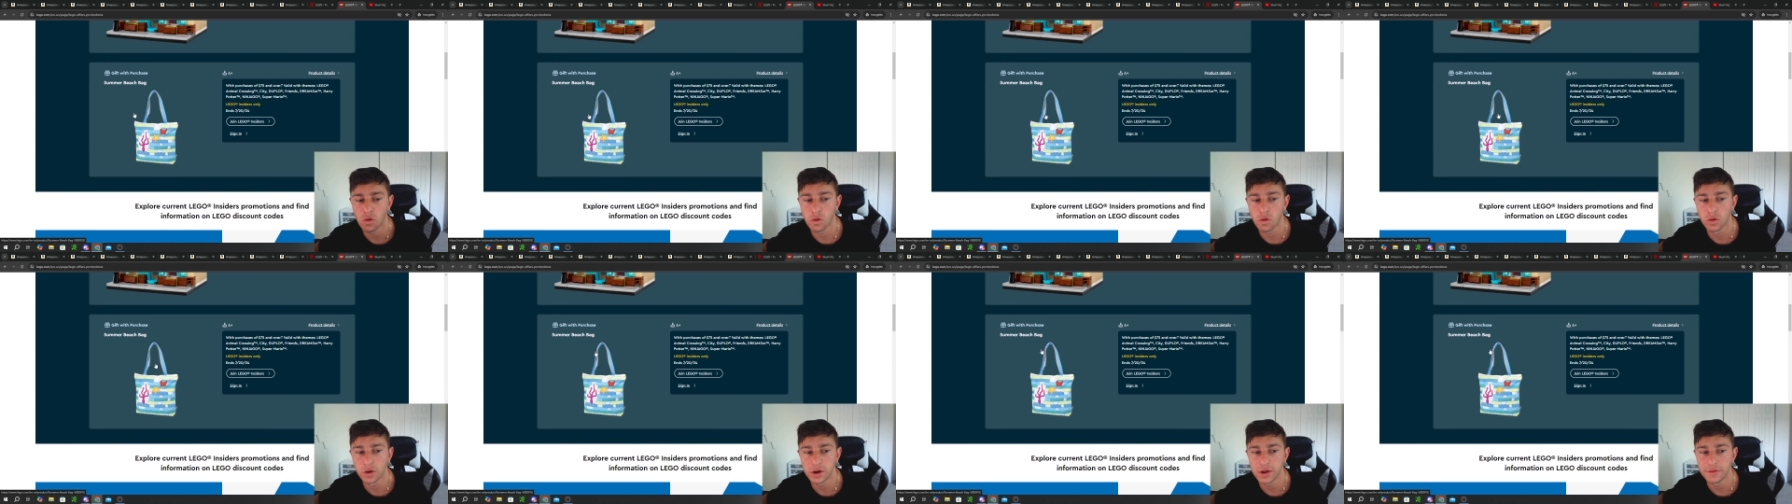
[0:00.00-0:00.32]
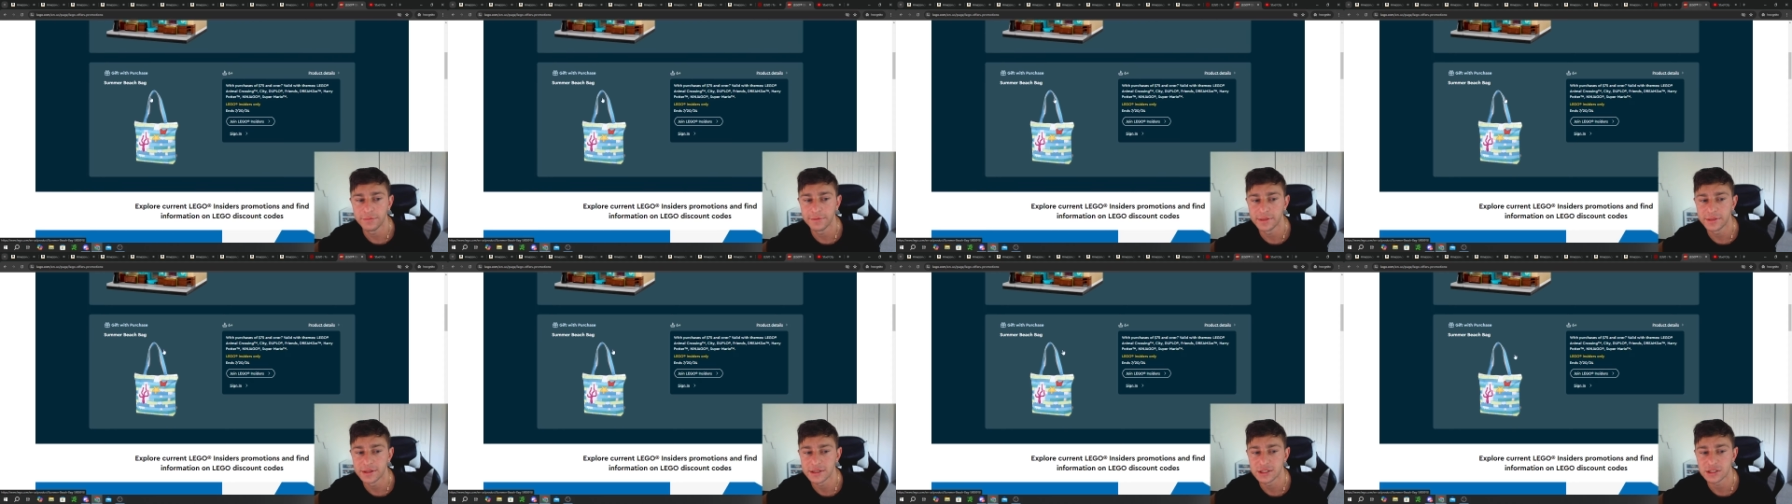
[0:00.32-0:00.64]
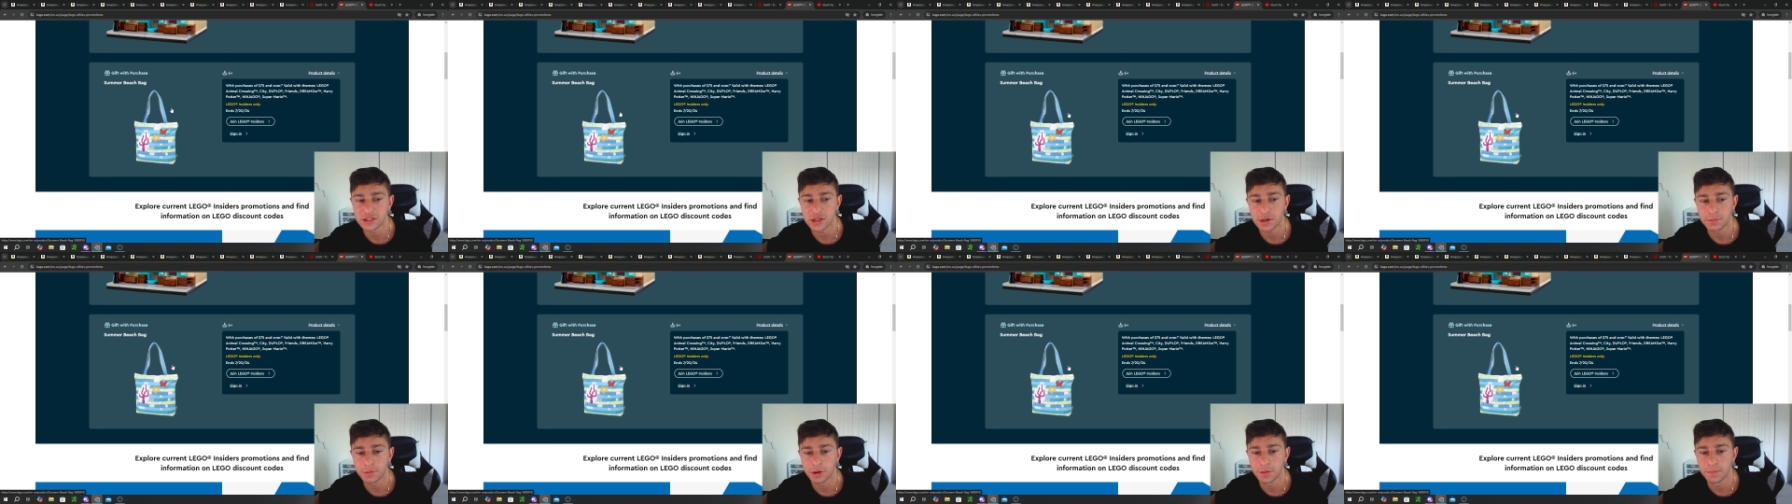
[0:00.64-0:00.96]
or even the
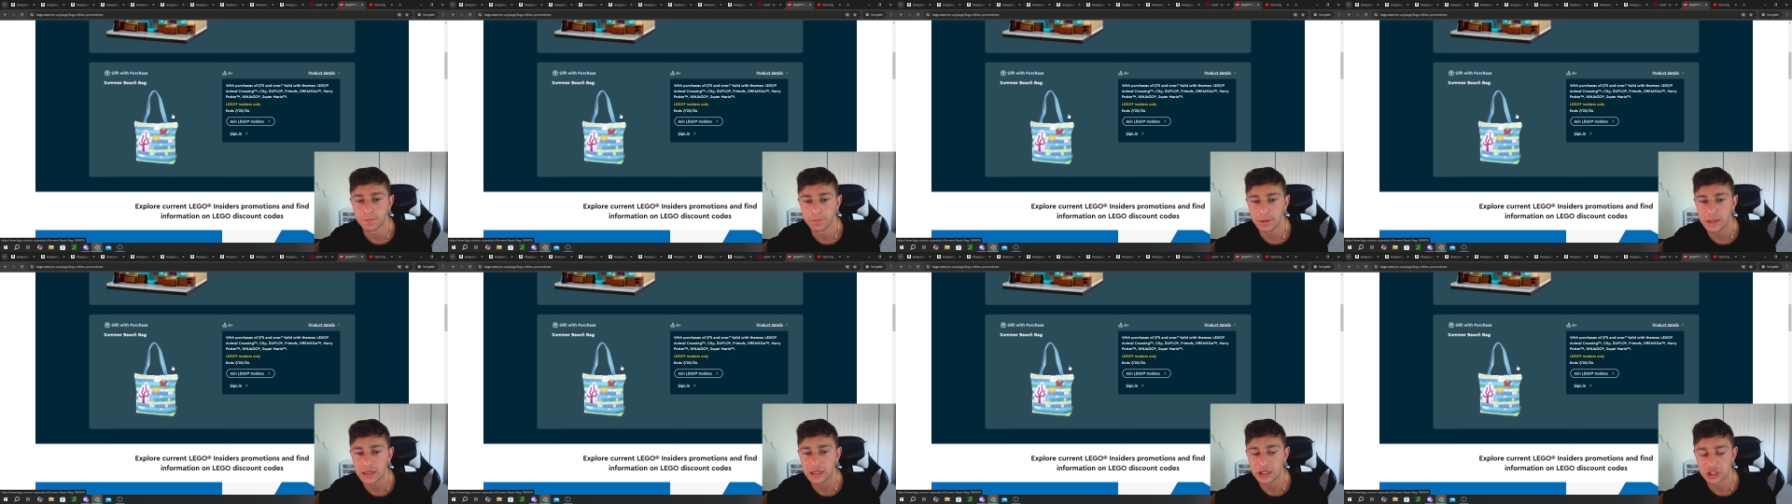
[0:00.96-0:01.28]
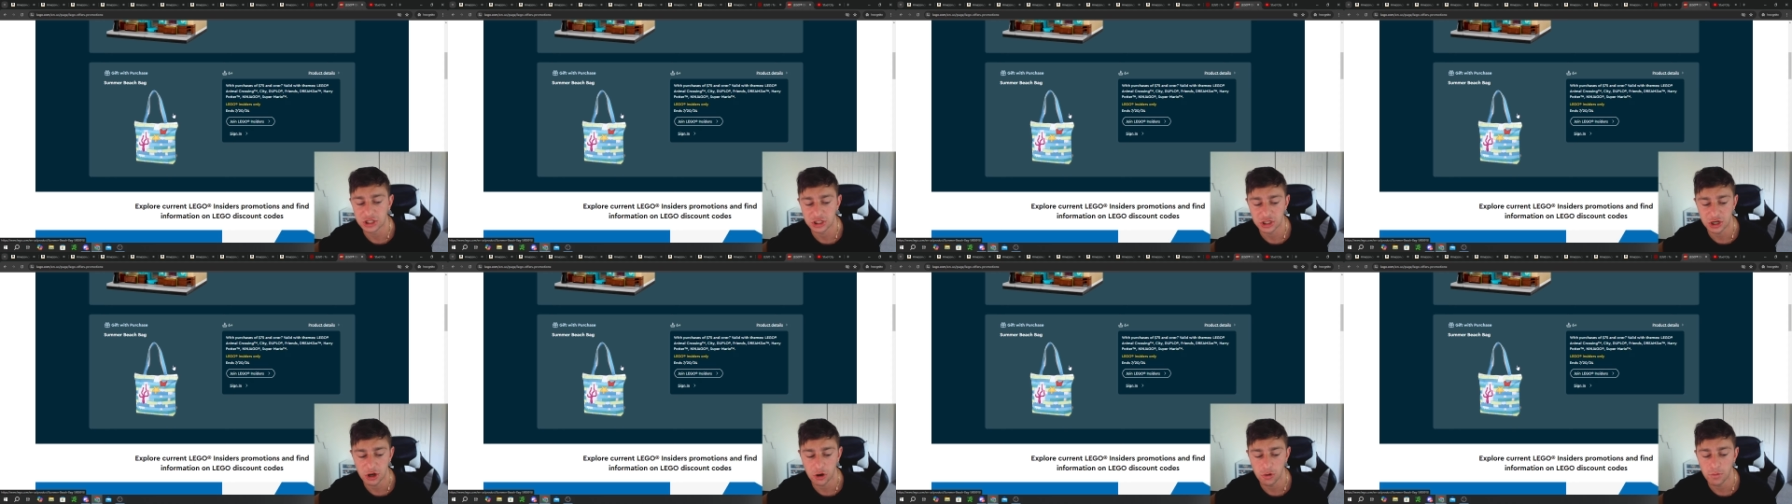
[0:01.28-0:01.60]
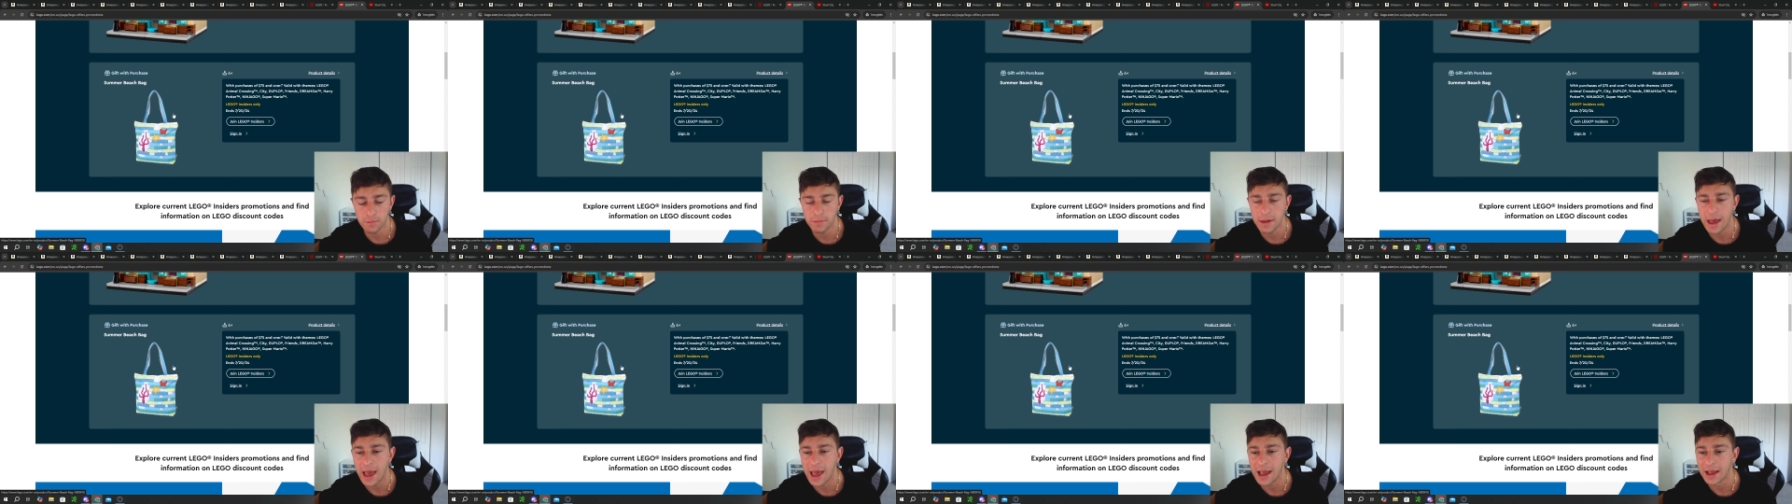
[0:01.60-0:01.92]
summer beach
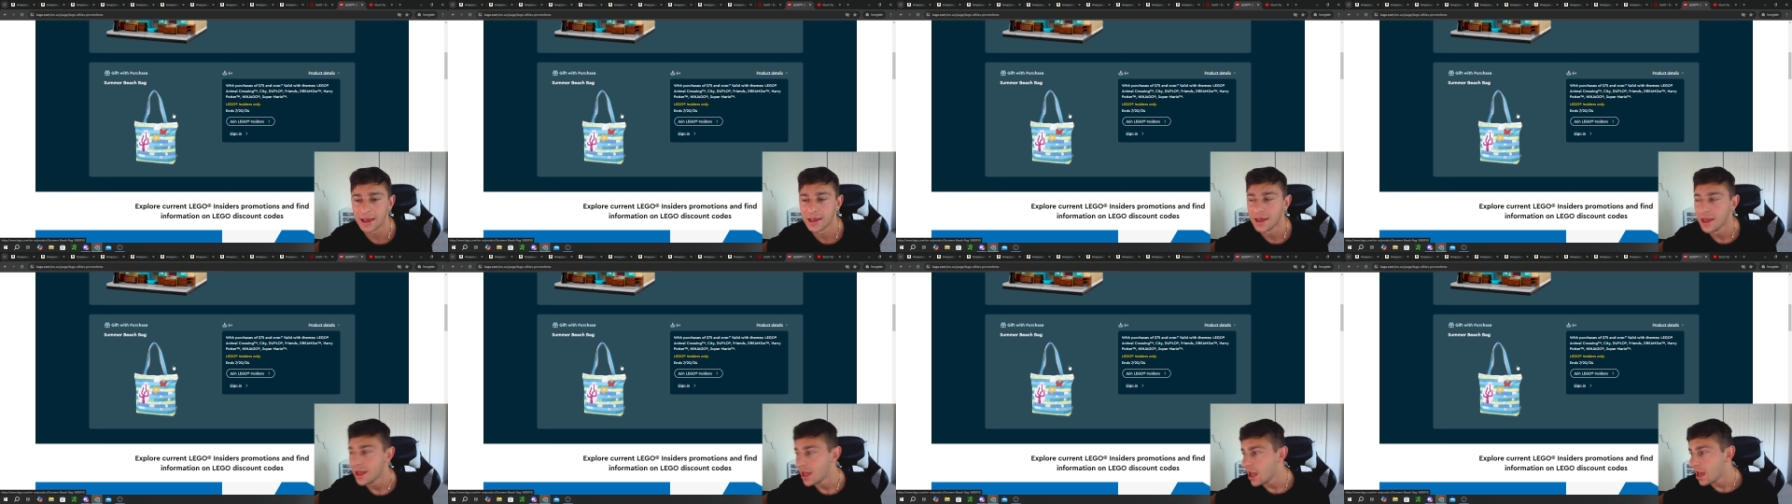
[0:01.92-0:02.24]
tote bag.